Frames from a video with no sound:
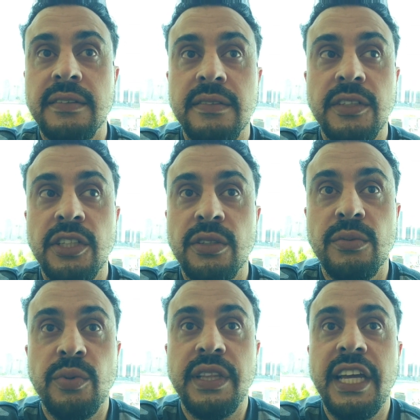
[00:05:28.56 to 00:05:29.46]

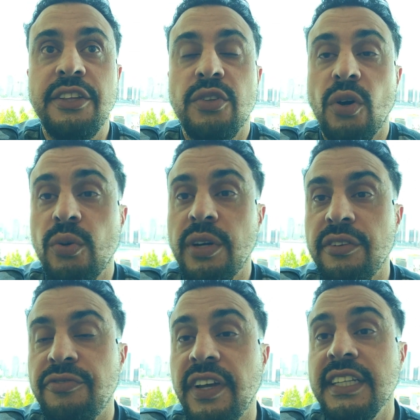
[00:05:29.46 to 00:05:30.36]
when they don't want
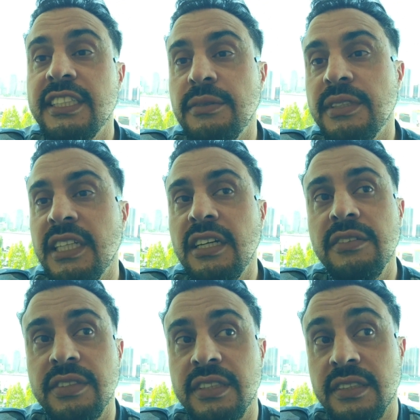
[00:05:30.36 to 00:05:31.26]
to face
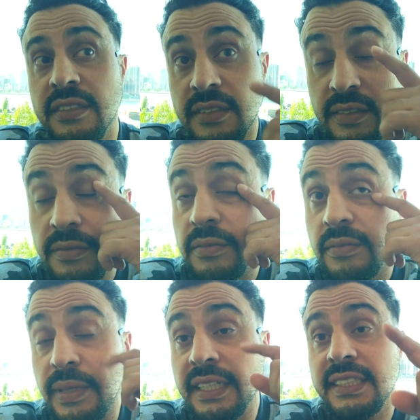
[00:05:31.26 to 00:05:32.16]
themselves,
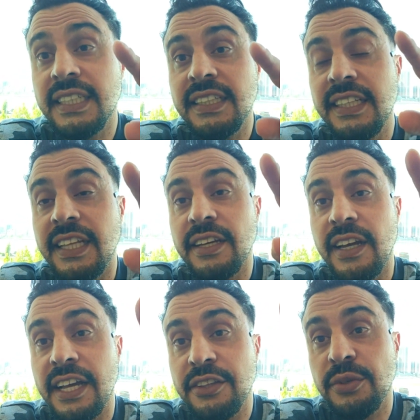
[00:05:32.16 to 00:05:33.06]
basically they
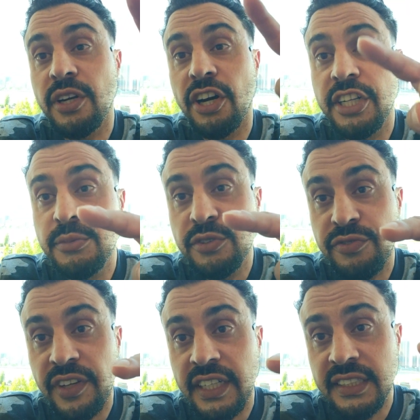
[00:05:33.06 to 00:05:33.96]
enter a honeymoon
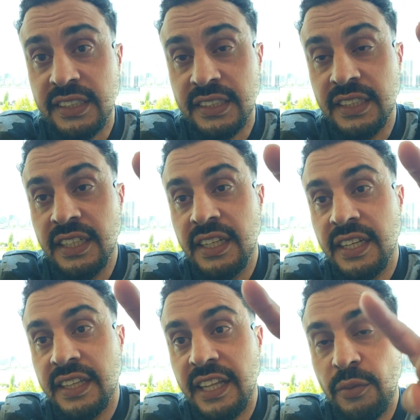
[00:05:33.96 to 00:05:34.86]
phase.
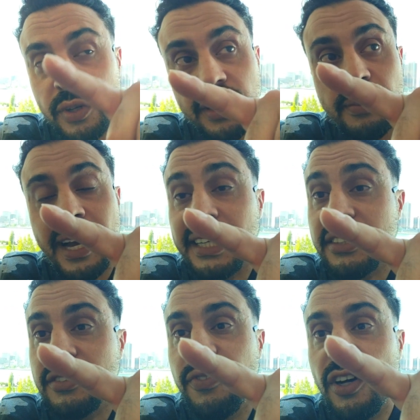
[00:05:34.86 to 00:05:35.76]
Then when the
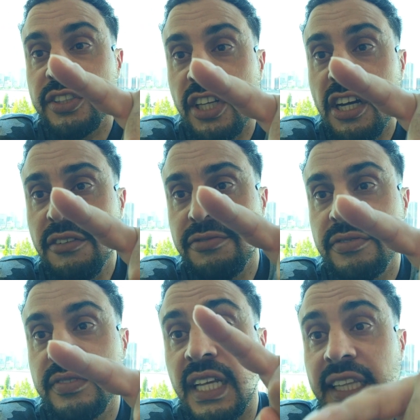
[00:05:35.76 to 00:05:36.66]
mask falls off,
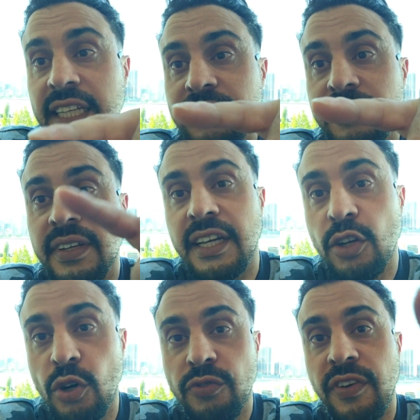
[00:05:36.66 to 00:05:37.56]
they leave and
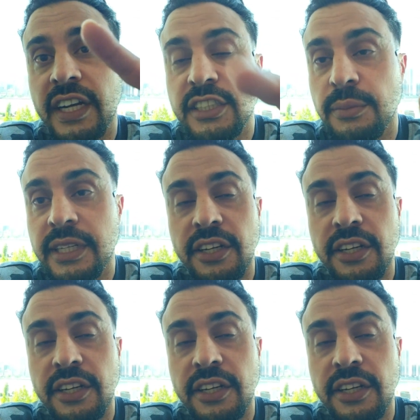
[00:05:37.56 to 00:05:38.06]
go find somebody